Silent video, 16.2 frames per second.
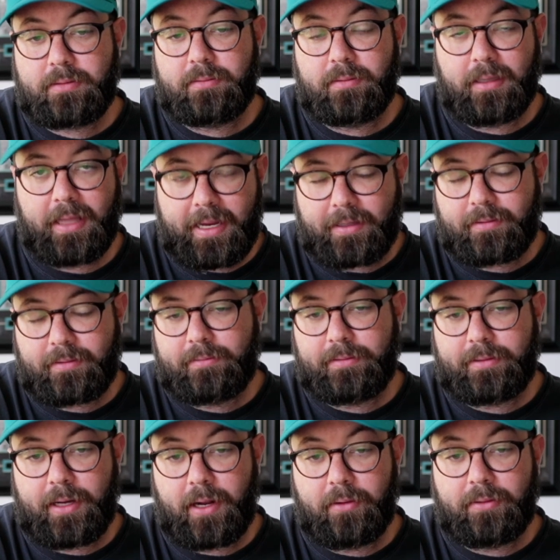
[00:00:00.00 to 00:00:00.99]
late.
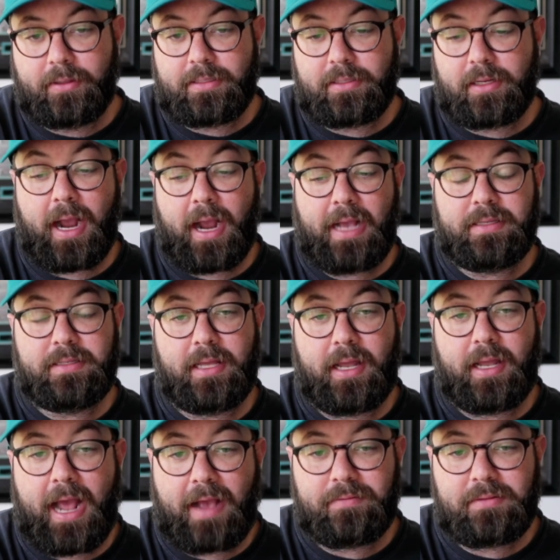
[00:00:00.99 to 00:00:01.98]
You know, these are guys
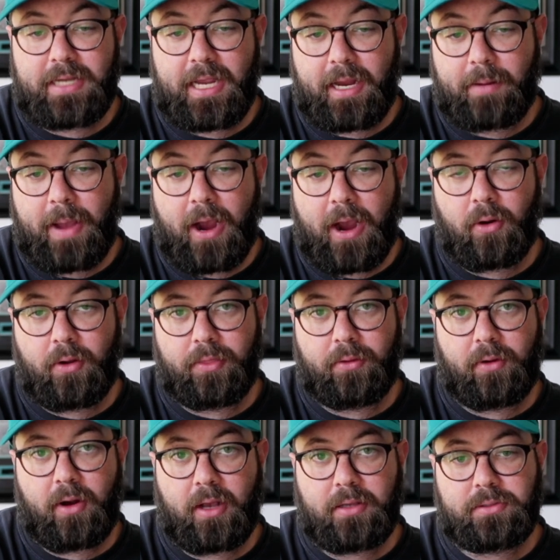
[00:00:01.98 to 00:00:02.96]
that have staying power on the
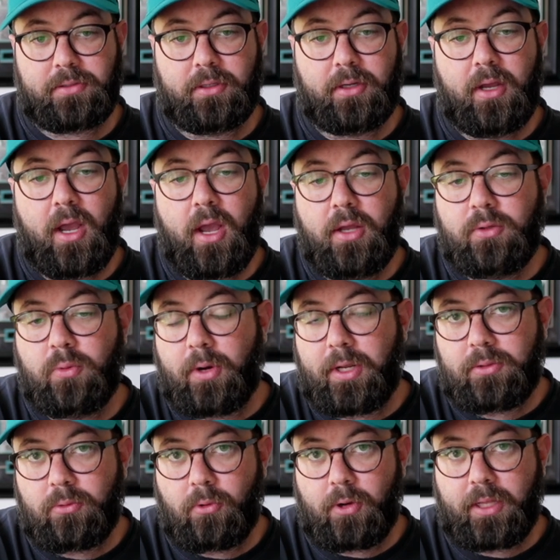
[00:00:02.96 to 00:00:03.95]
roster.
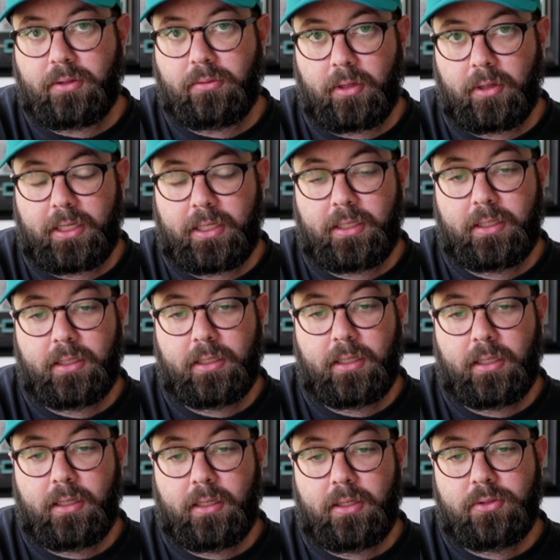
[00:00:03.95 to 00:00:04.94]
2023,
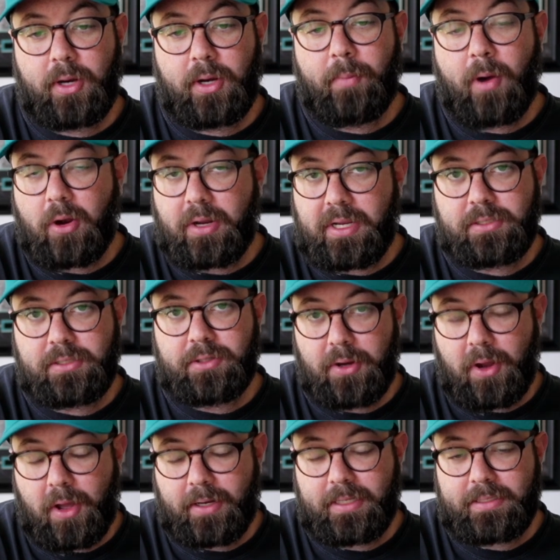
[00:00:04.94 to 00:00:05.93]
Trent Baalke stood
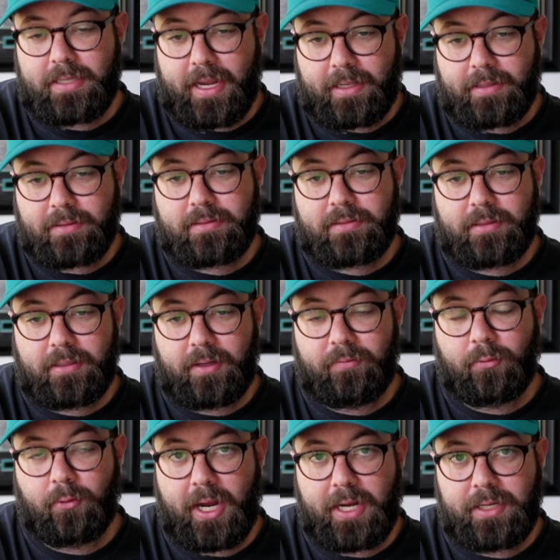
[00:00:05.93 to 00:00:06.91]
on his hands in
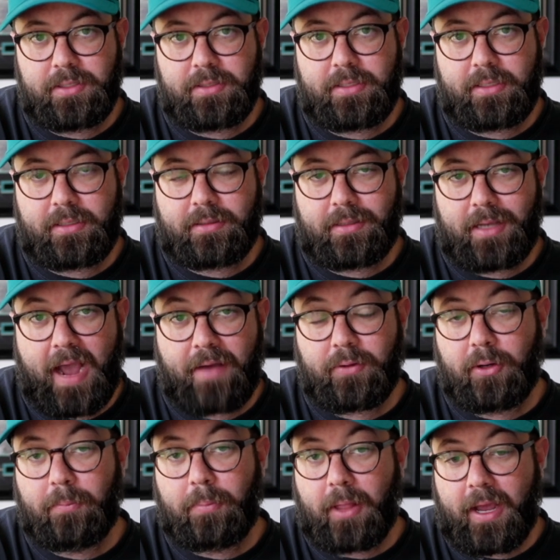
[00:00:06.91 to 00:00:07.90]
free agency. After
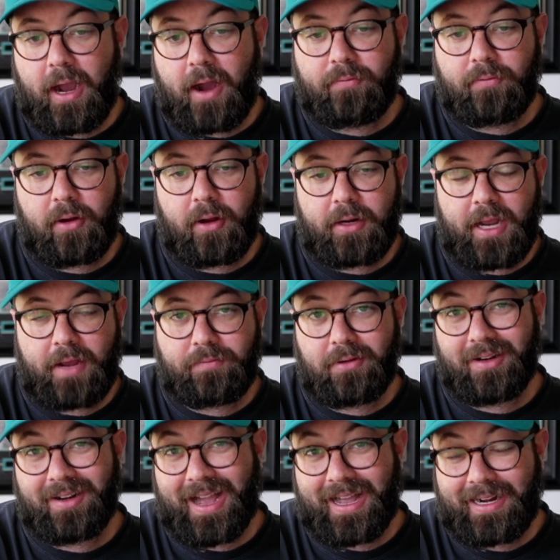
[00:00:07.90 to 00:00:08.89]
a playoff run, after a
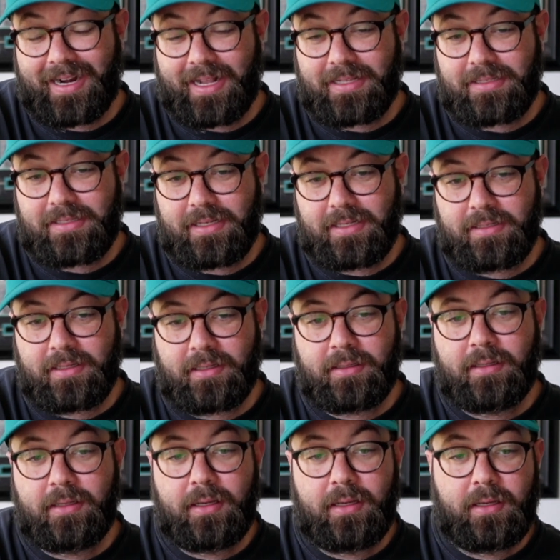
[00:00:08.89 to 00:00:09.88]
9-8 season,
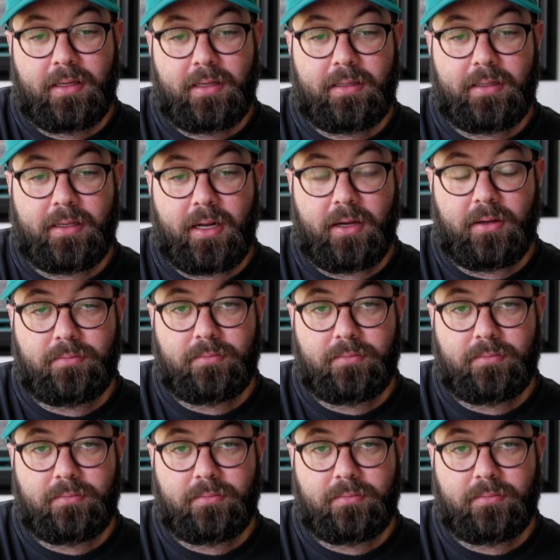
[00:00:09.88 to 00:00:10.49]
you know,